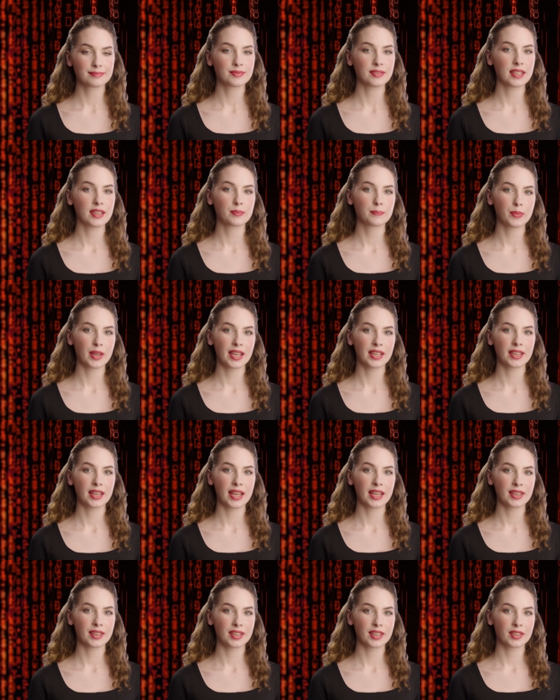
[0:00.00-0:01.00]
Supply
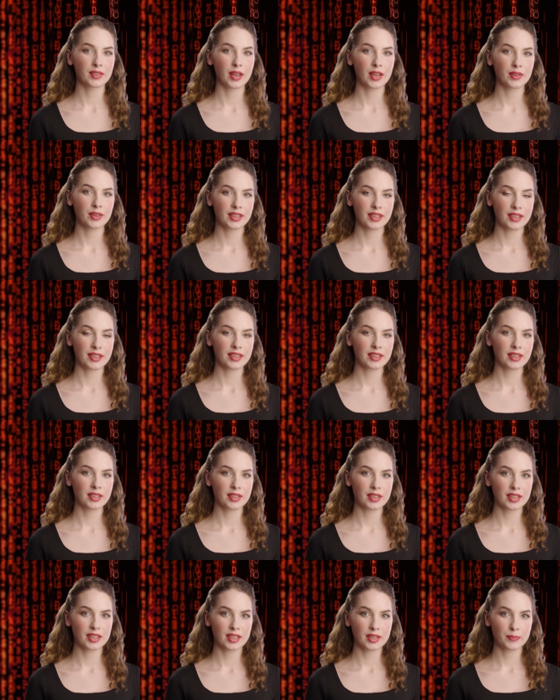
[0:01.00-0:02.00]
chain disruptions.
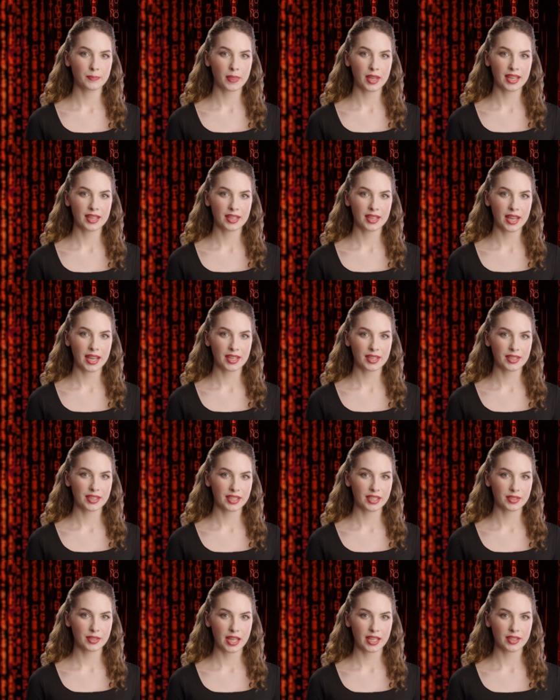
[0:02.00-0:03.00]
Supply chain
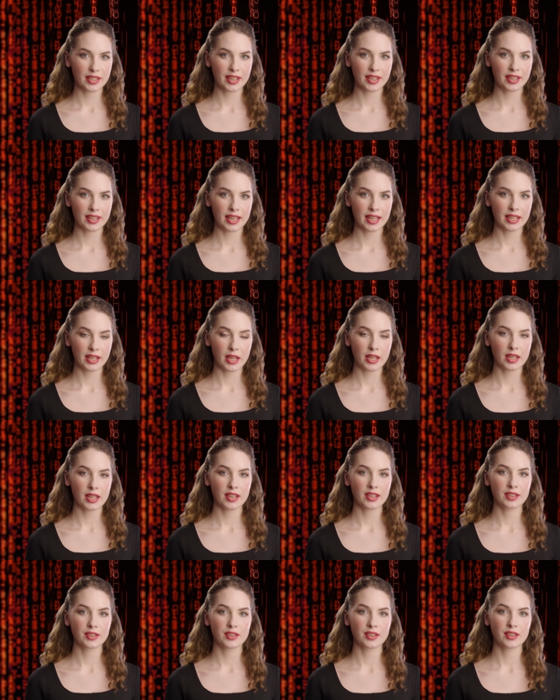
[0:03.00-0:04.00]
disruptions can occur
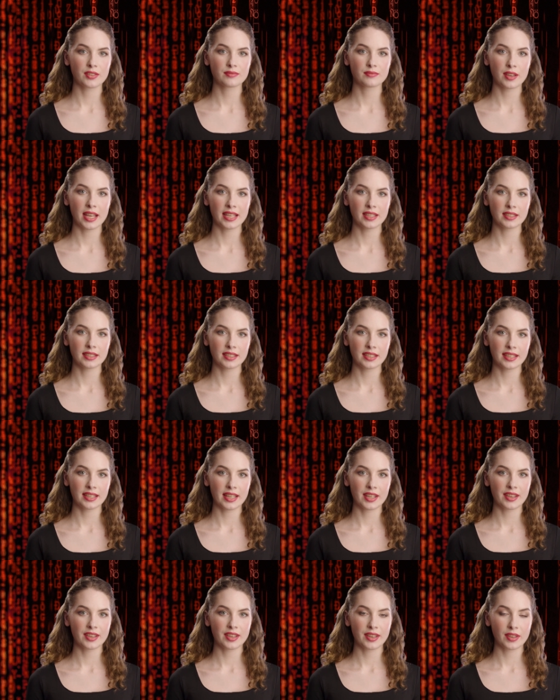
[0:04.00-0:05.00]
due to factors
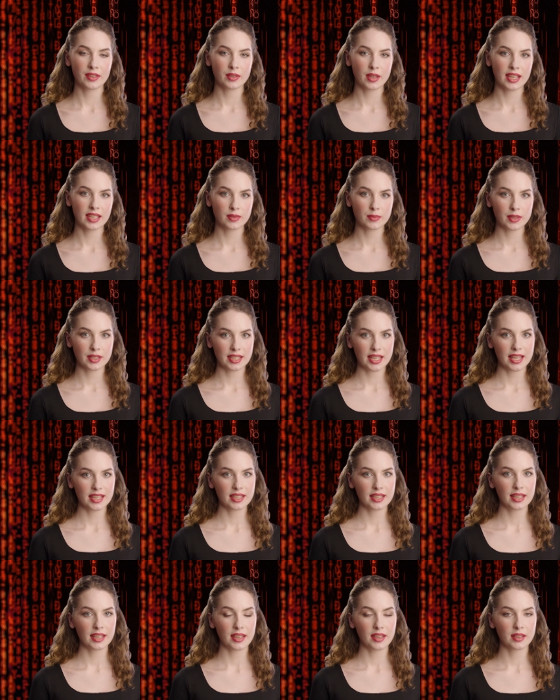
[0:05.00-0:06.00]
such as
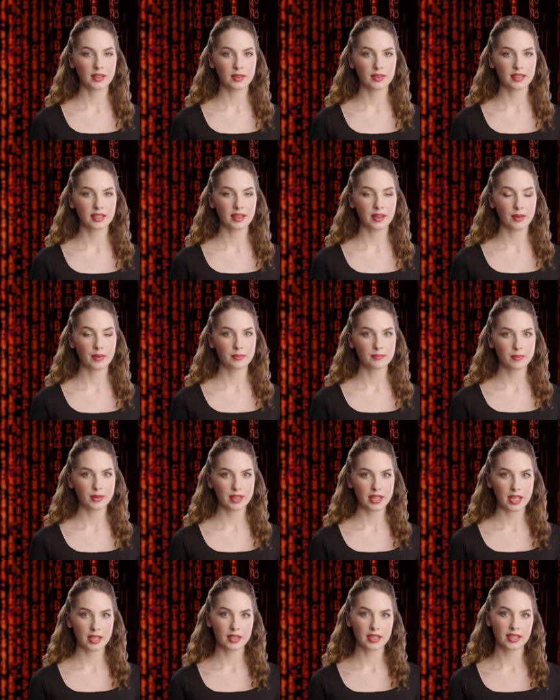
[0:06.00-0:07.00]
transportation issues,
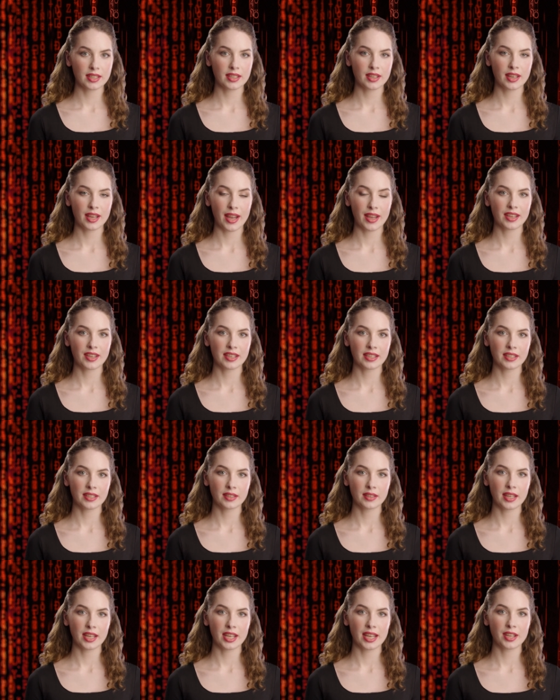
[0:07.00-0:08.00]
production delays,
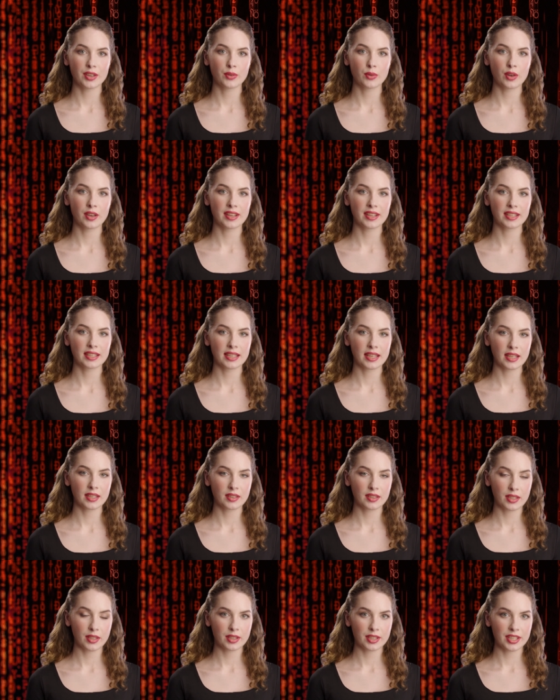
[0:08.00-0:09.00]
and quality
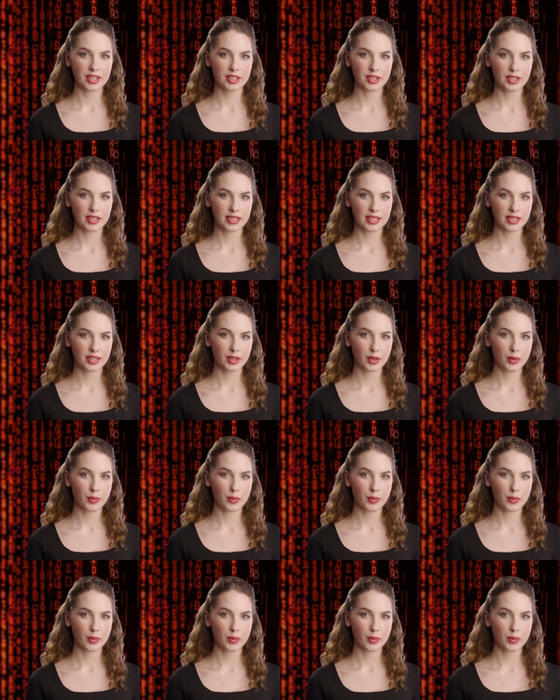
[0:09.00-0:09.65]
control issues,